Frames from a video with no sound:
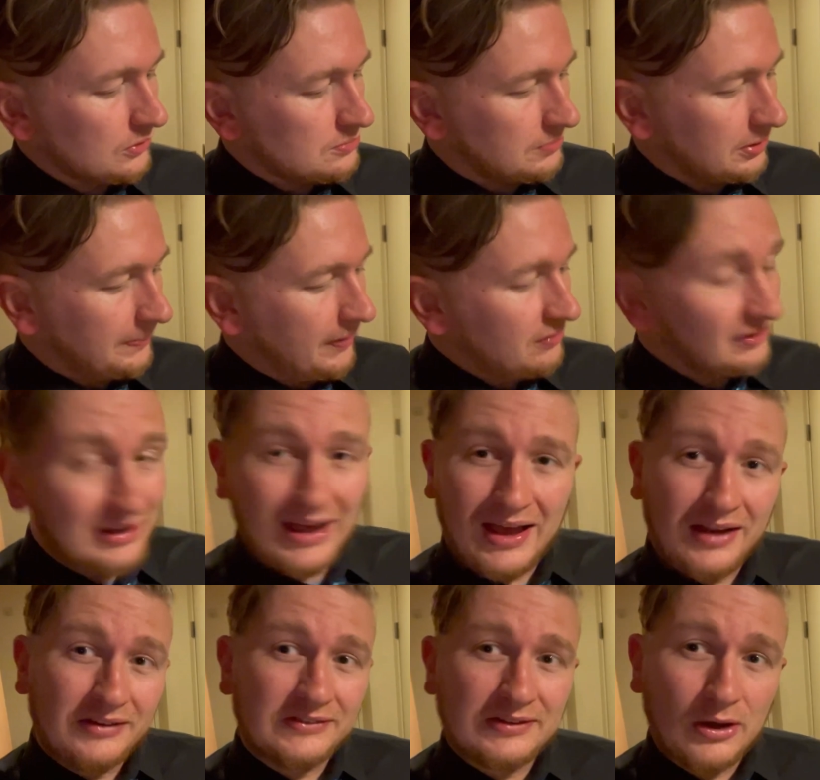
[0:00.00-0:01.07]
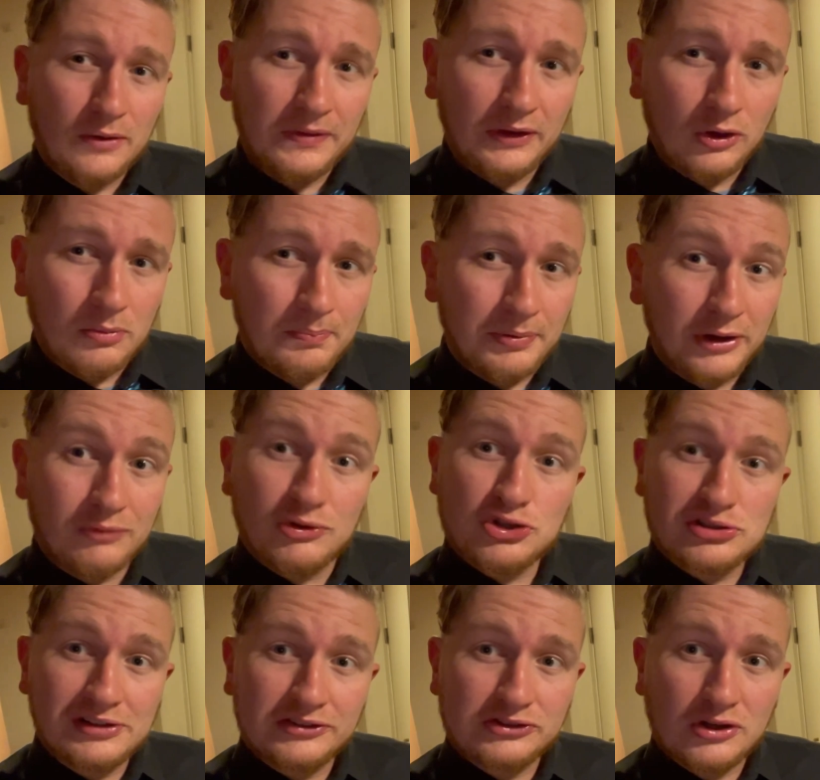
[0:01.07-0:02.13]
but apparently axe is how the company
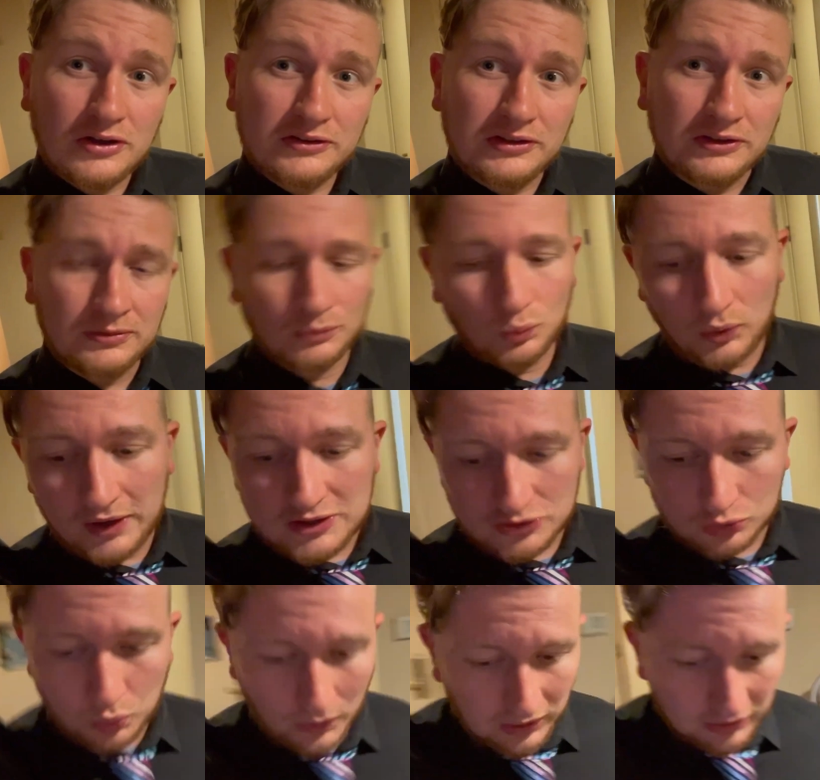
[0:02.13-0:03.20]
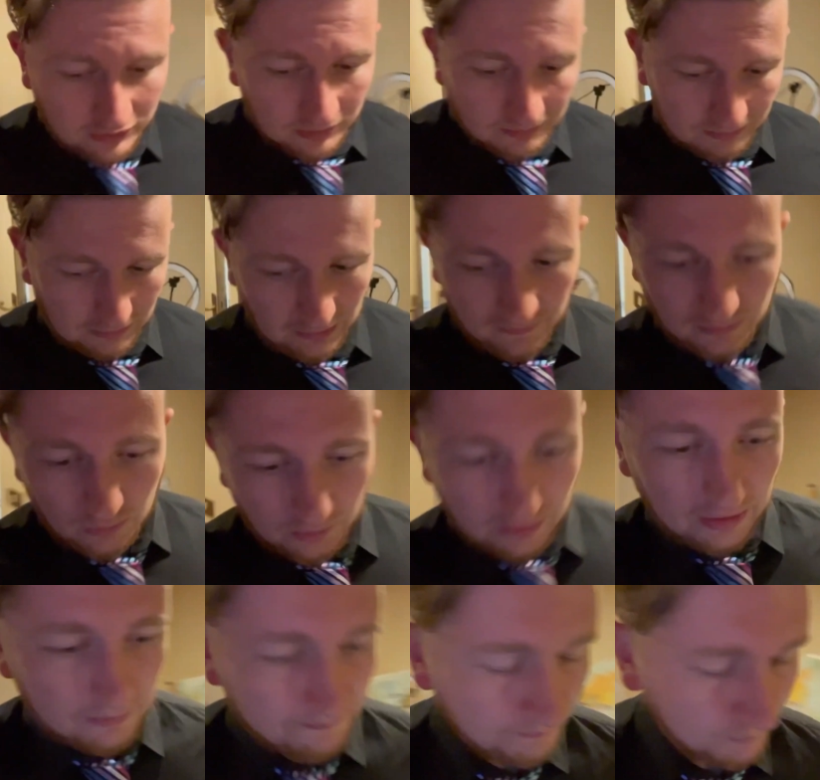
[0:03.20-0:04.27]
originally started. We're just weird in the UK